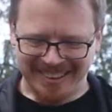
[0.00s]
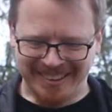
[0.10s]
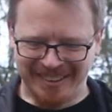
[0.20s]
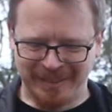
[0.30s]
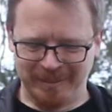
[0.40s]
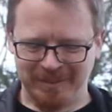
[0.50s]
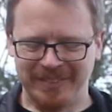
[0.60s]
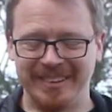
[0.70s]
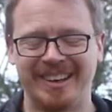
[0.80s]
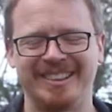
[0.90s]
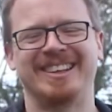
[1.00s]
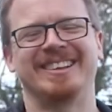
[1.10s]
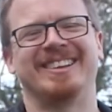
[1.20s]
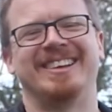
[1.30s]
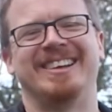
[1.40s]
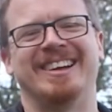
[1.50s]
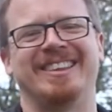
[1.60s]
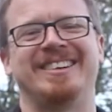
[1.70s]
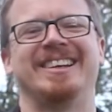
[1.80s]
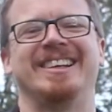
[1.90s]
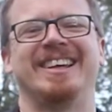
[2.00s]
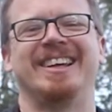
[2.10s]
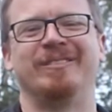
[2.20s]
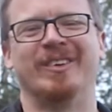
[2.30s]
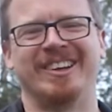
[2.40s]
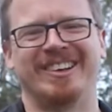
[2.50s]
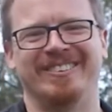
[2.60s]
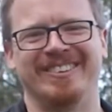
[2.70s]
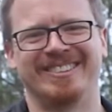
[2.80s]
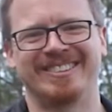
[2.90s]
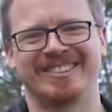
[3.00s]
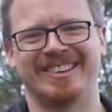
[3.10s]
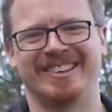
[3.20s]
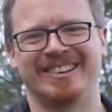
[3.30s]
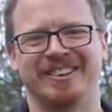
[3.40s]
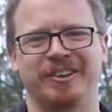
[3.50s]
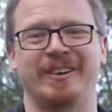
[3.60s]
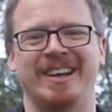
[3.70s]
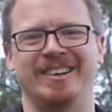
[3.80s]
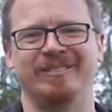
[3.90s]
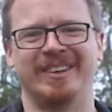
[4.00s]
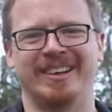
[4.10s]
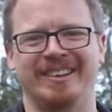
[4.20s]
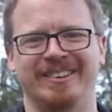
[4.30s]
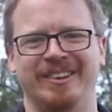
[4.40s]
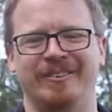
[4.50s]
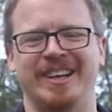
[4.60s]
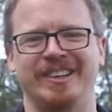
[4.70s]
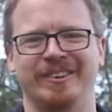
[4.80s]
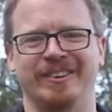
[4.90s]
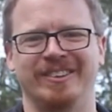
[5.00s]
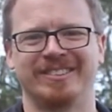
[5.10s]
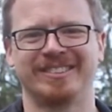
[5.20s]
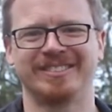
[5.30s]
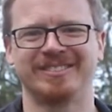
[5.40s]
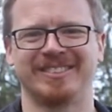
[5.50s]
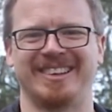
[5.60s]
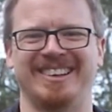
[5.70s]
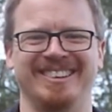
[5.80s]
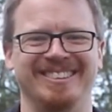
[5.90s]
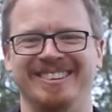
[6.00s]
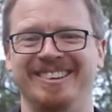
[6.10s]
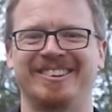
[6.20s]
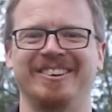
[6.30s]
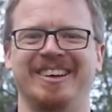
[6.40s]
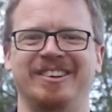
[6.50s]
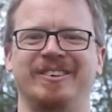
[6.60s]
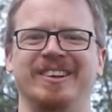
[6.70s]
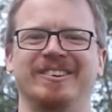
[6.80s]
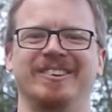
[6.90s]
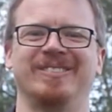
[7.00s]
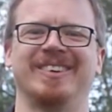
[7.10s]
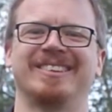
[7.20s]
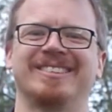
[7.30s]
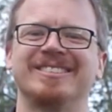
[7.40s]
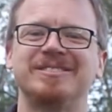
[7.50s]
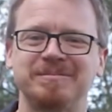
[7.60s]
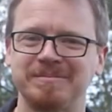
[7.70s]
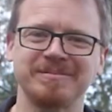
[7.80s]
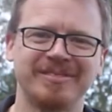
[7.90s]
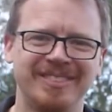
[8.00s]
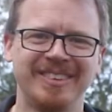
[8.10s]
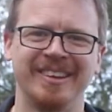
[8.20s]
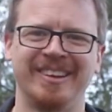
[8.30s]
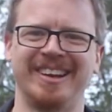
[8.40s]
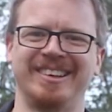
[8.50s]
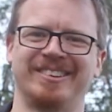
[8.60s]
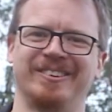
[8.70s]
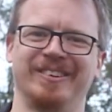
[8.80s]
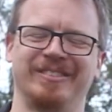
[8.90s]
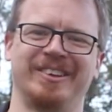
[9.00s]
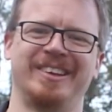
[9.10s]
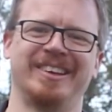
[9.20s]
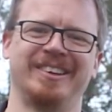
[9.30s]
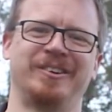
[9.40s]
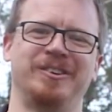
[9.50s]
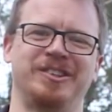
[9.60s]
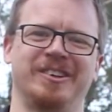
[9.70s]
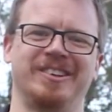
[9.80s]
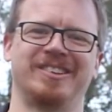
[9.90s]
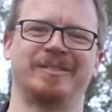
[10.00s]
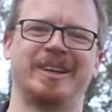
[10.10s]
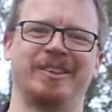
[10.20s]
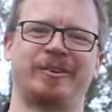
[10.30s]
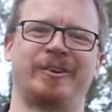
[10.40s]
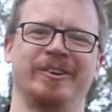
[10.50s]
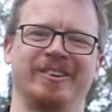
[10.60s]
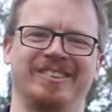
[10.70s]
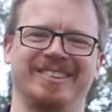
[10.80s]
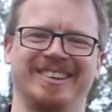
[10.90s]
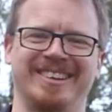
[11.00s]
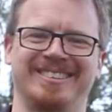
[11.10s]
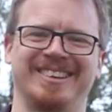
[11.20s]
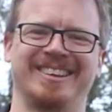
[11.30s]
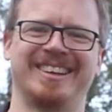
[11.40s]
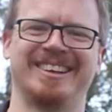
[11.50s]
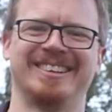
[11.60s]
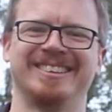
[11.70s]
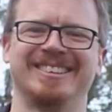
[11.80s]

Um, I think the uh, the Dunny King moniker was uh, created by a, a, radio host, and it's got a nice ring to it. Plus, it leads to all of the uh, the good jokes about thrones and things like that.